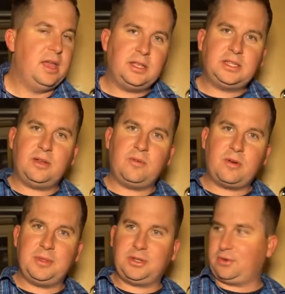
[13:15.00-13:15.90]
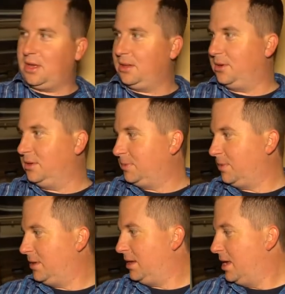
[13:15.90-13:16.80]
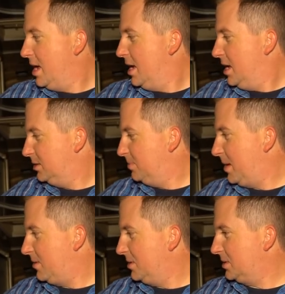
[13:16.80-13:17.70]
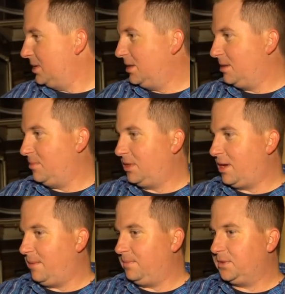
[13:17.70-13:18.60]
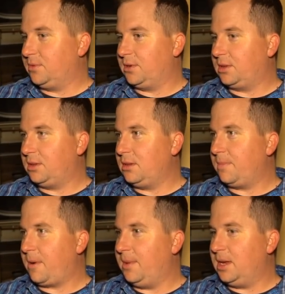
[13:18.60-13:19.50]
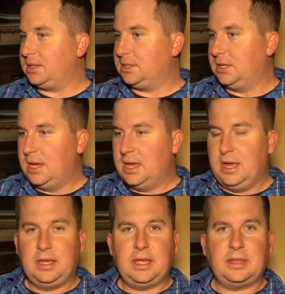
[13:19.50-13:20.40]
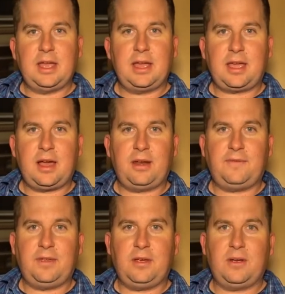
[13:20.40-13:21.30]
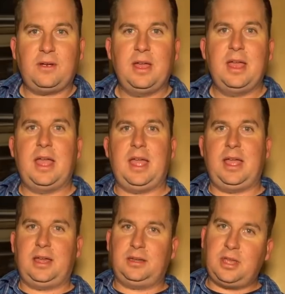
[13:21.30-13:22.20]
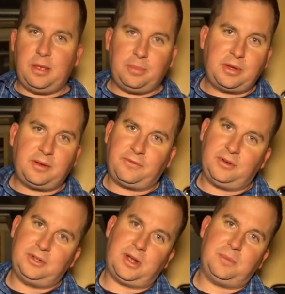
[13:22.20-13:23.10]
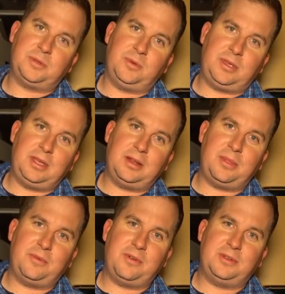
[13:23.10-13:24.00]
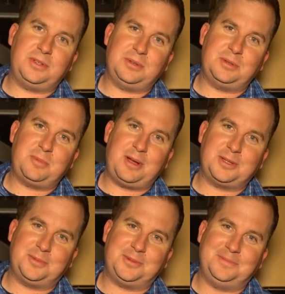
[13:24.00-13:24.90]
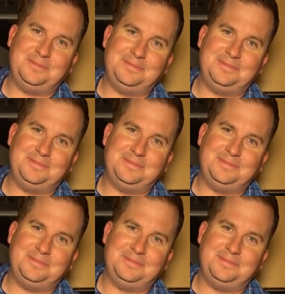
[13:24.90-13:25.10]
It's still warm in the trailer though. It's better insulated than we thought. So we're going to clean up our mess, get the heck out of here, and keep looking for a job so we can get on the road as soon as possible.